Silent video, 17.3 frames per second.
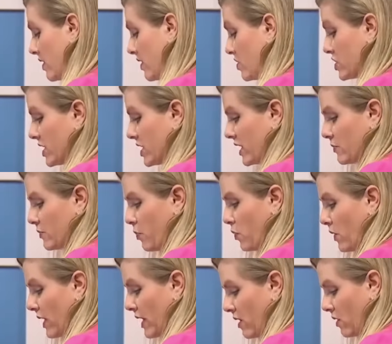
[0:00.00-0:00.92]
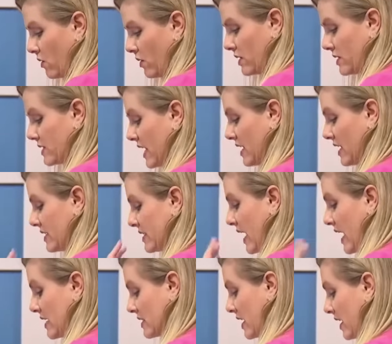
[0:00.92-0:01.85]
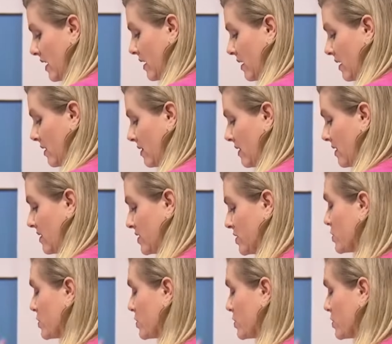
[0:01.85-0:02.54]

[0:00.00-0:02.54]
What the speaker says: just like to point out the state is asking that this